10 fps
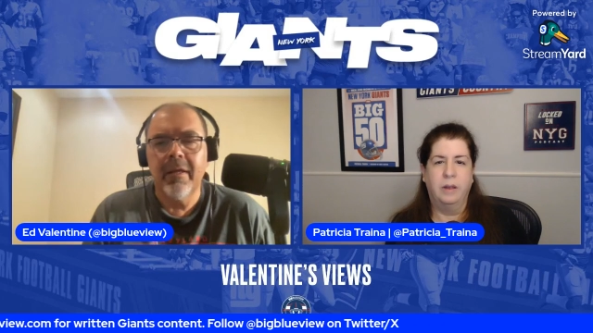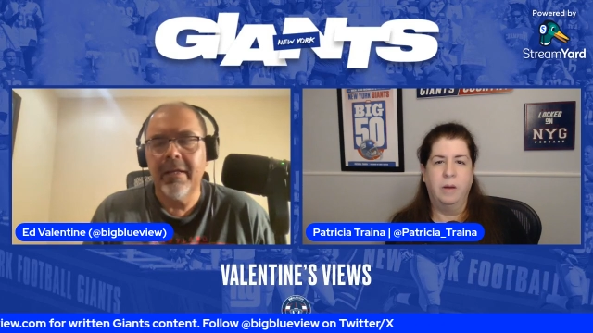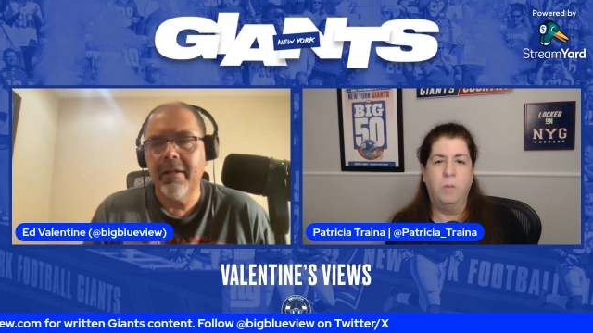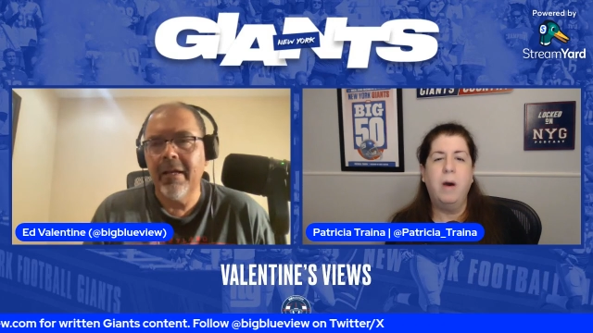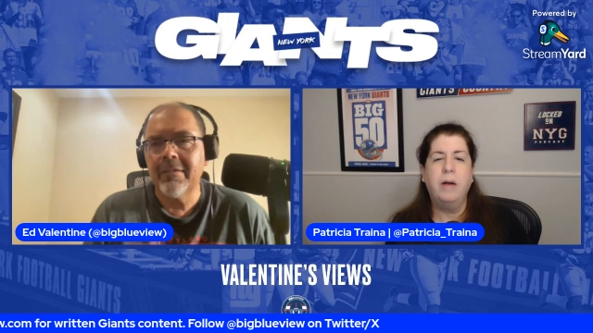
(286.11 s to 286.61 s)

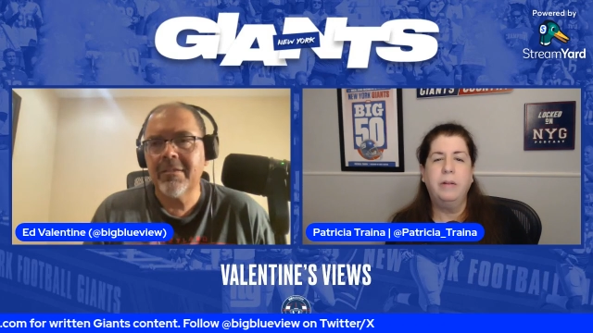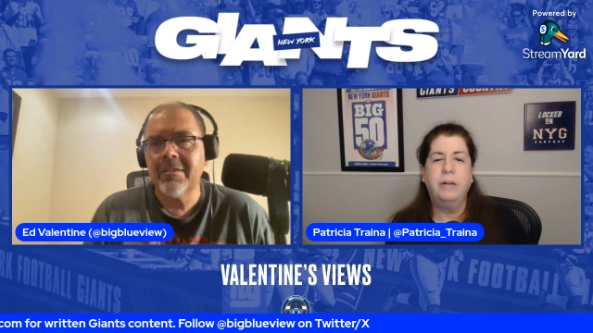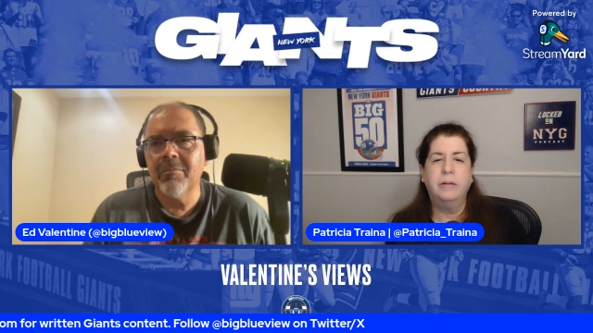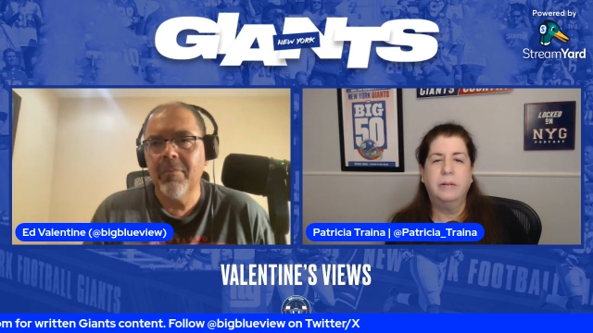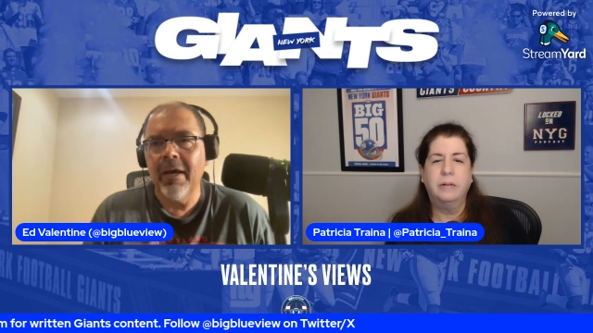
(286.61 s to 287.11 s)
Speaker 1: Well, at, at,
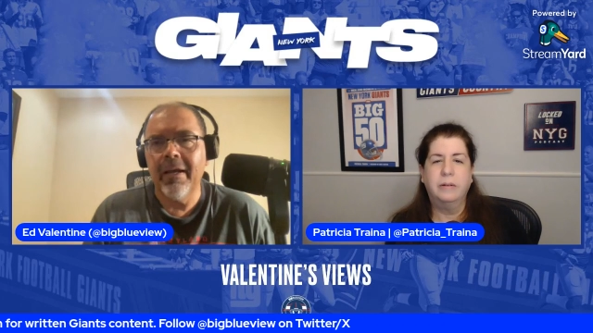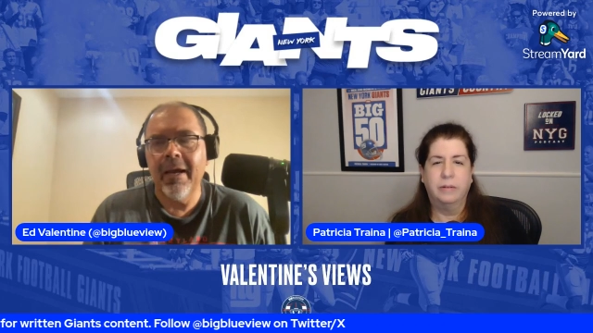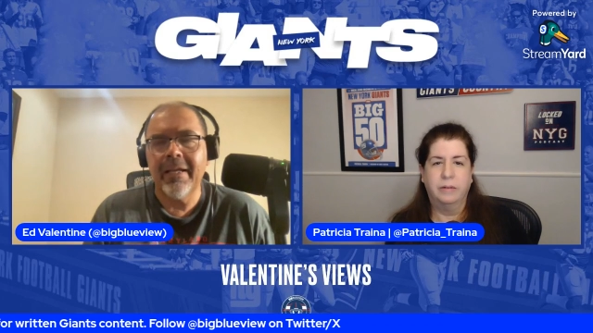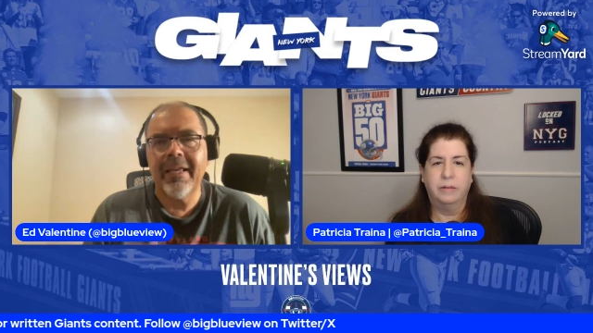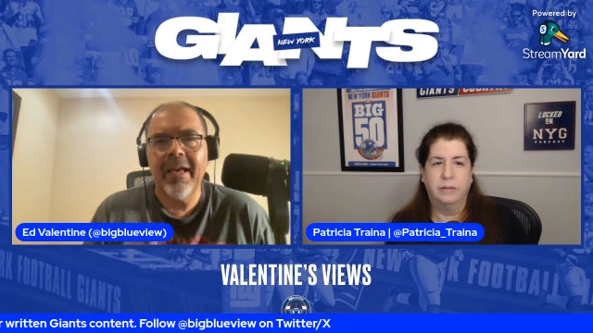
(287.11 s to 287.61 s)
some, I,
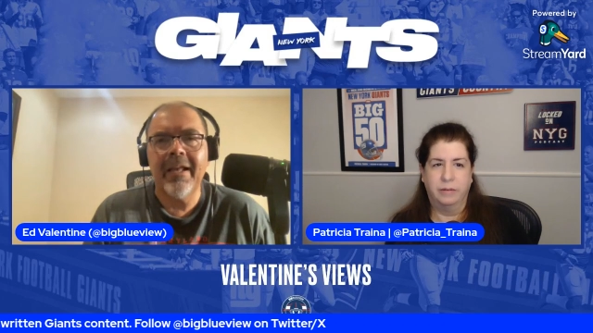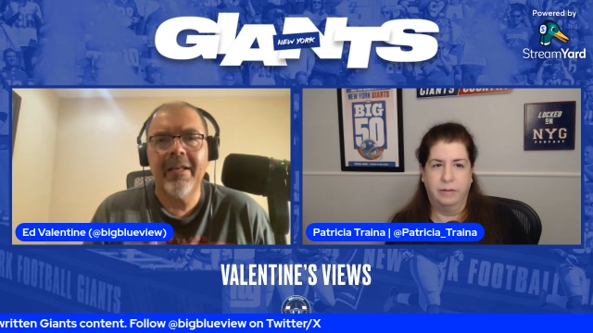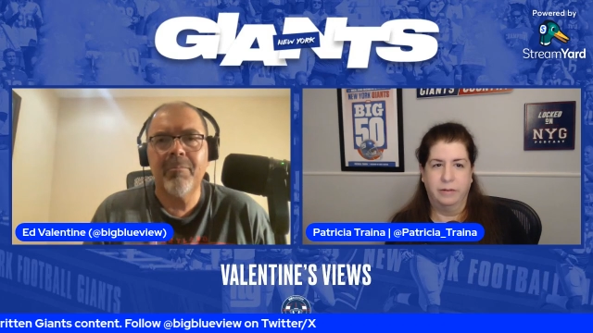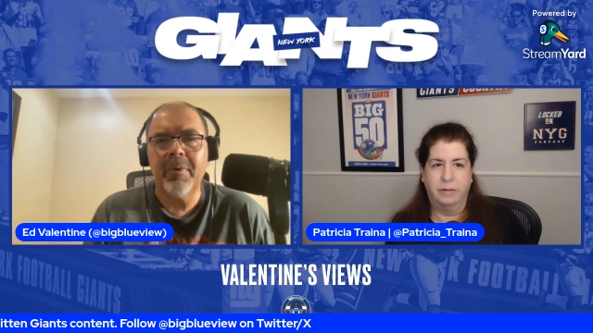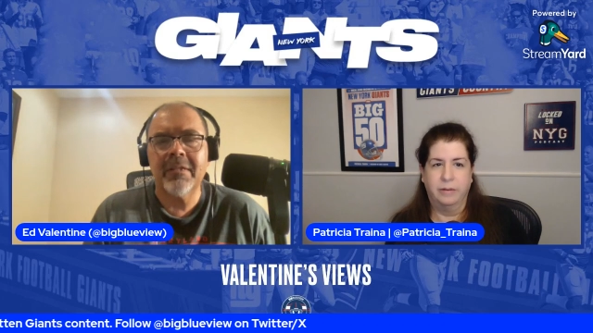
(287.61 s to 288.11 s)
I get
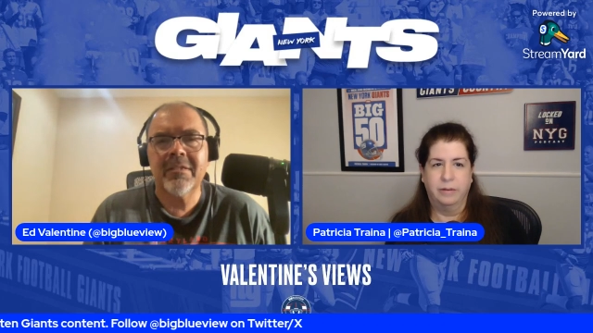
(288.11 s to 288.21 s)
it, but